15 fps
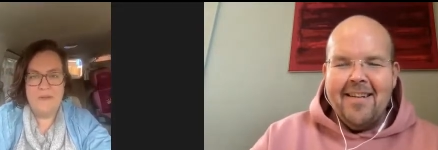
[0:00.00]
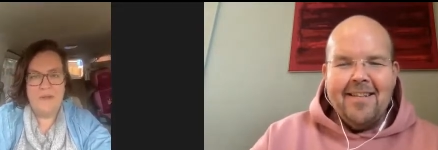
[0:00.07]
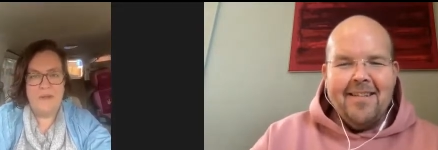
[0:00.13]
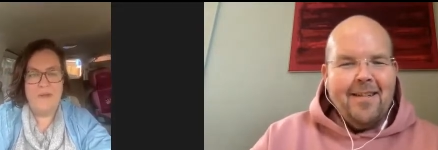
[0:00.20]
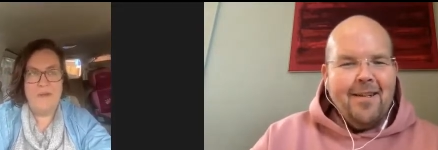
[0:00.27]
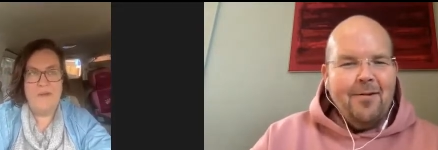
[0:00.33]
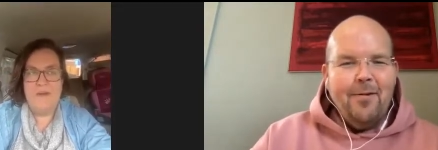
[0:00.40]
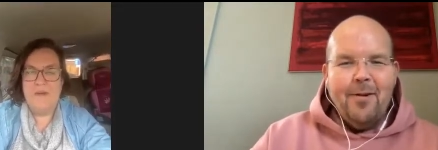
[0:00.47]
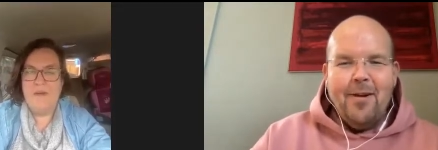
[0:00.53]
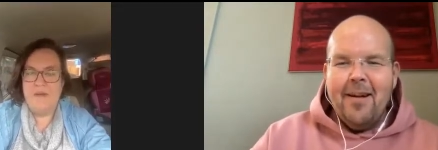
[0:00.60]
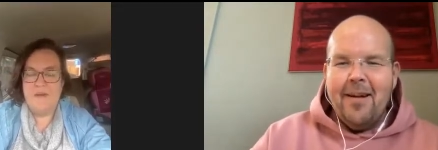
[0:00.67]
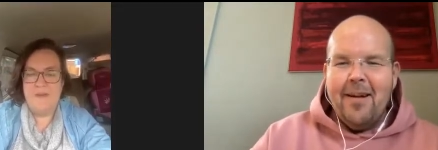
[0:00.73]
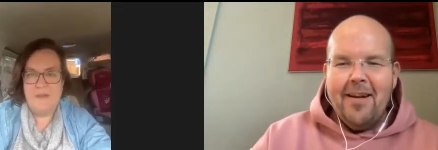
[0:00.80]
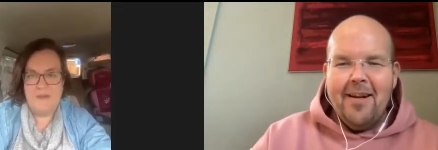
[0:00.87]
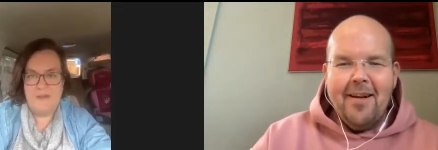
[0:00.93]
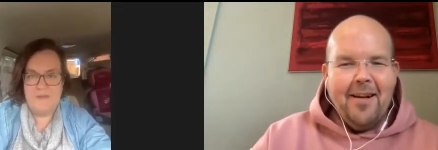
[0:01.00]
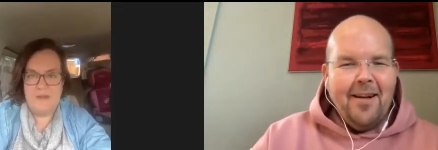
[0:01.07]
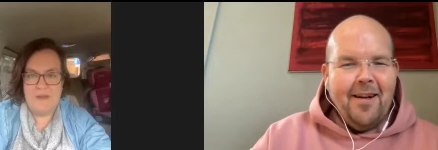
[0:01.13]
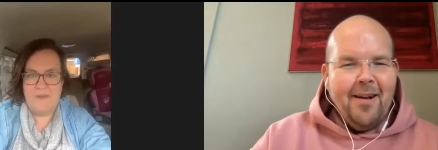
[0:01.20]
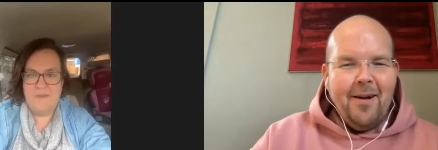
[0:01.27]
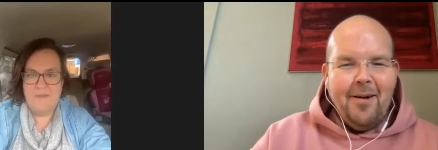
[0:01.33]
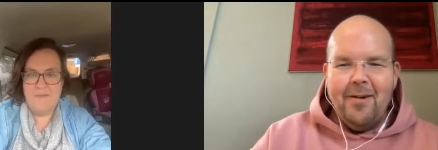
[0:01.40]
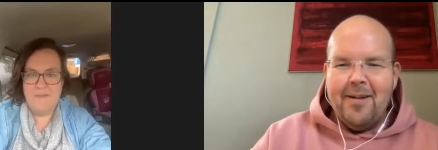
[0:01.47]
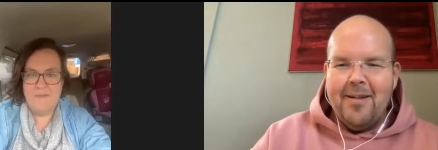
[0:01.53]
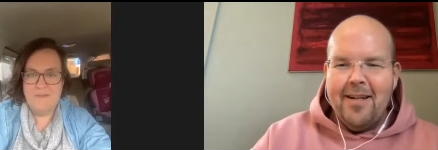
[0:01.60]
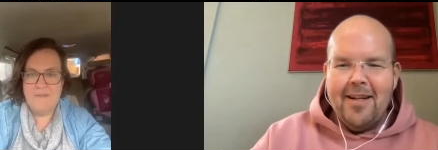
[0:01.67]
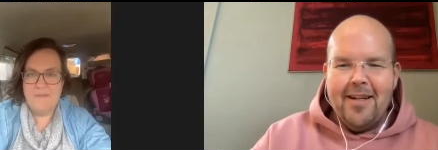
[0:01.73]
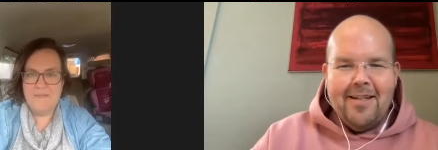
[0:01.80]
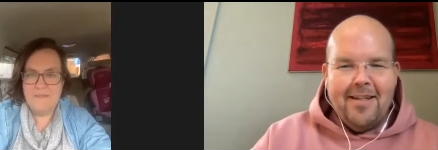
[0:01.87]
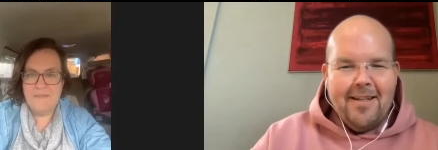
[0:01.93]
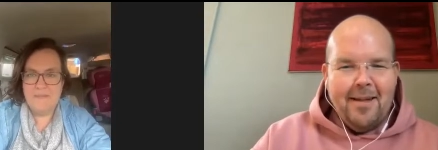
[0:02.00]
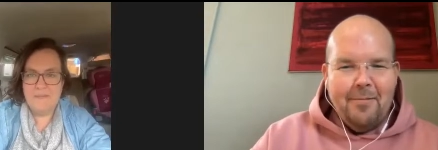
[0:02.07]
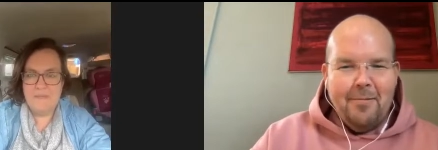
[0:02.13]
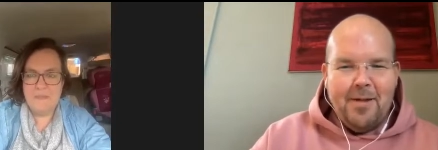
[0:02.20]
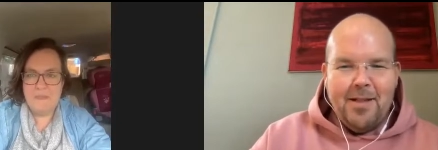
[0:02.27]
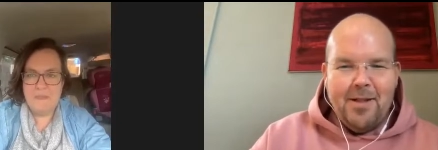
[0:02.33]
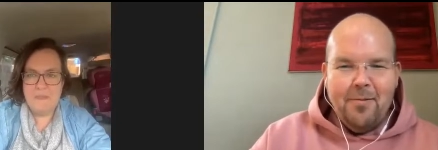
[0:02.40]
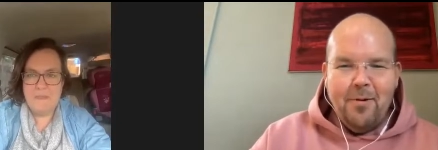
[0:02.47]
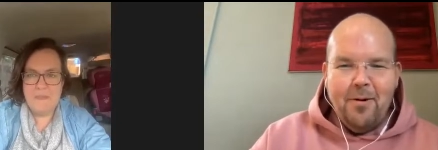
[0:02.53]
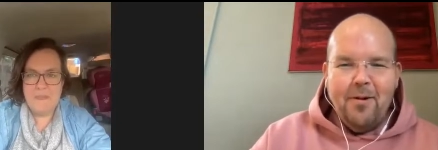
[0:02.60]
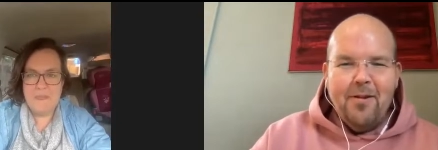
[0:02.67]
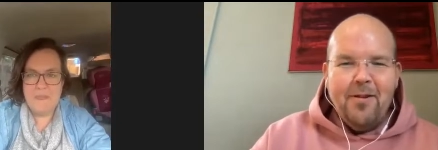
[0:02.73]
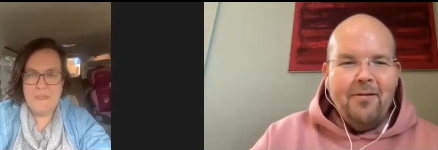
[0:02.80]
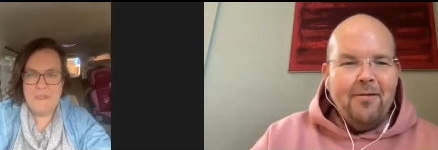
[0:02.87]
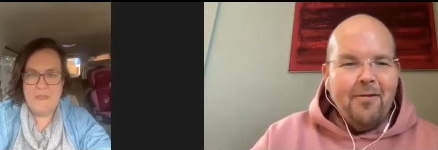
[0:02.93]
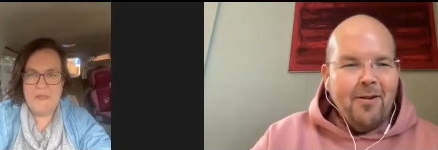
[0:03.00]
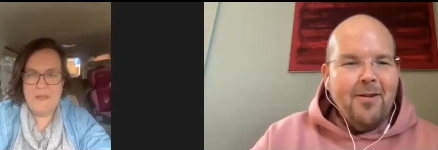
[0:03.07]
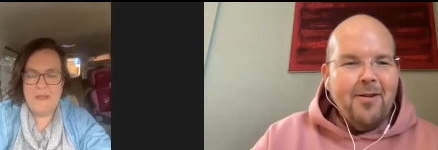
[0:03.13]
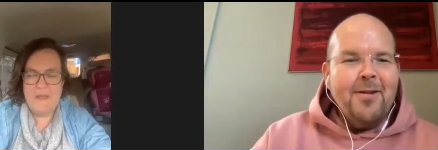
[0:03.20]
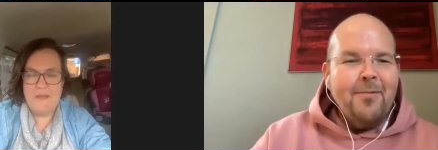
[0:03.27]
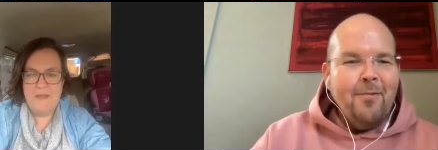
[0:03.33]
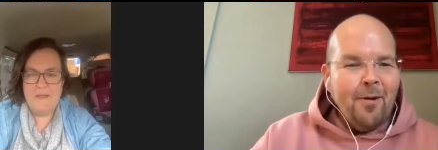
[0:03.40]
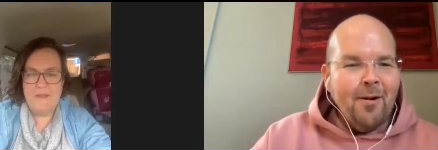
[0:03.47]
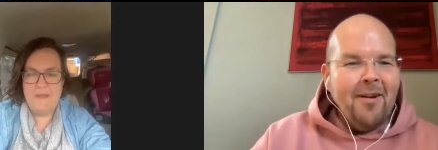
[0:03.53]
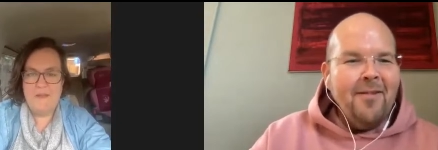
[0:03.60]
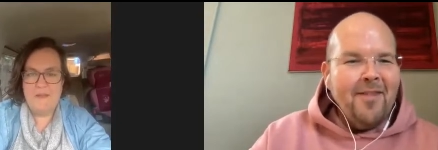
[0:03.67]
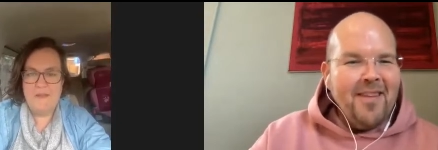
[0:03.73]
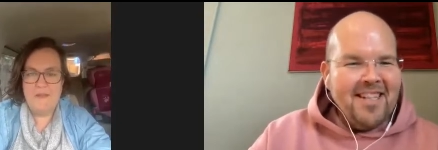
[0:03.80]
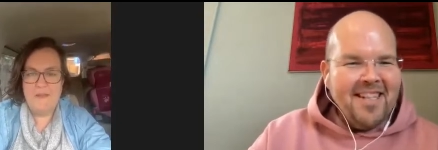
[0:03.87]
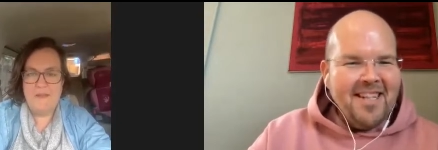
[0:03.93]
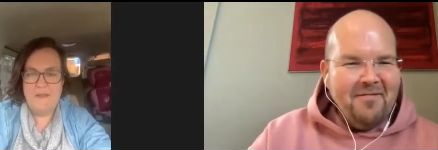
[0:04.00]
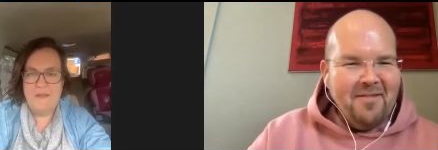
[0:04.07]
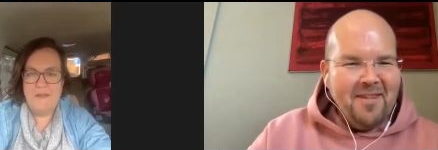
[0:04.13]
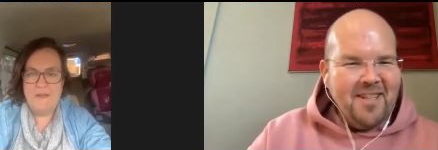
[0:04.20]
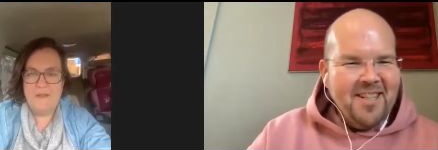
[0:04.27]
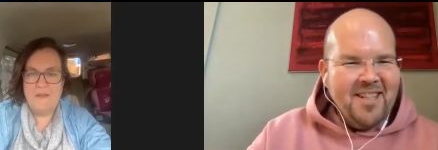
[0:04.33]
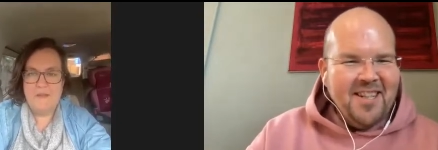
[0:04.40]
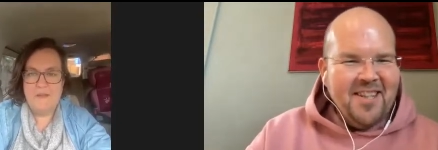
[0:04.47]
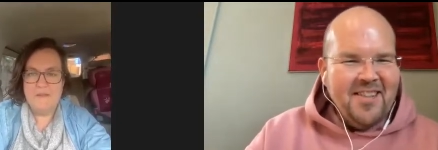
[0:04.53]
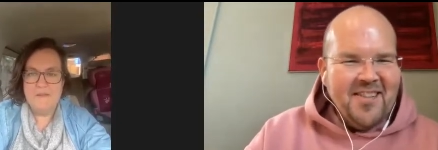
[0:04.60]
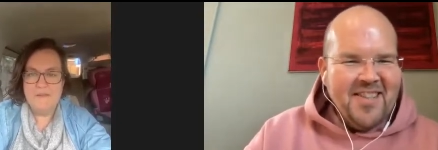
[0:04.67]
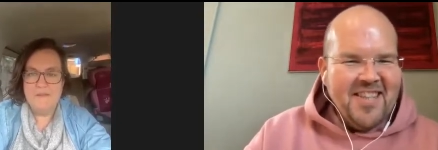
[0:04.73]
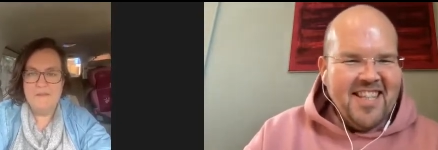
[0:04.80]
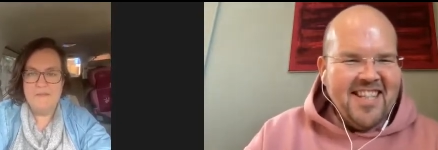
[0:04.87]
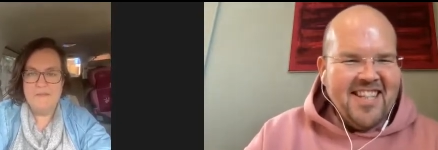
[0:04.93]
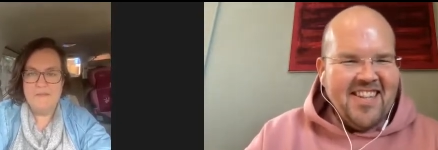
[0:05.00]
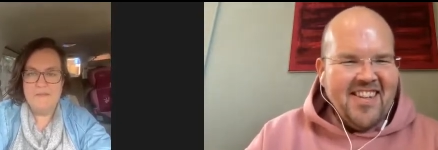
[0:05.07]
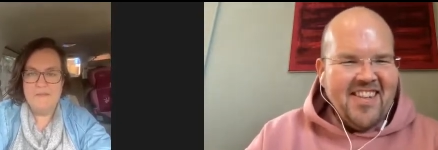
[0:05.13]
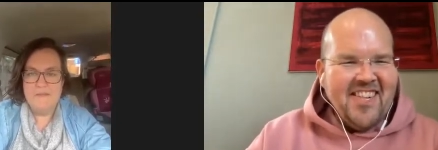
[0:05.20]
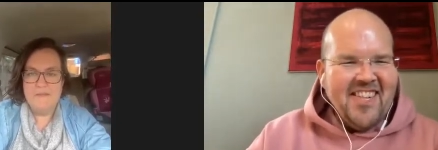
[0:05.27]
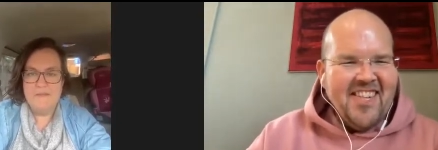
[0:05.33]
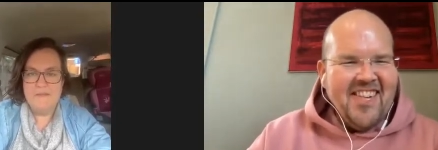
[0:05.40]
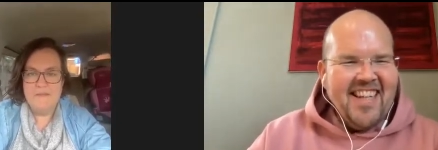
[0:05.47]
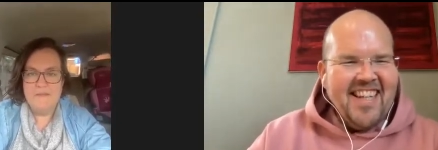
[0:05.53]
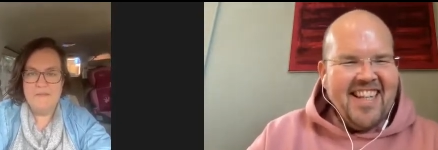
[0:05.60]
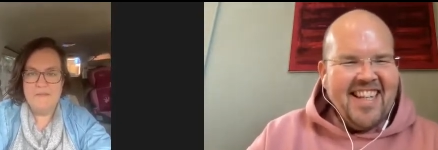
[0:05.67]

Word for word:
Speaker 1: So c congratulations. That means you are the first one of the slimmers to lose the stone.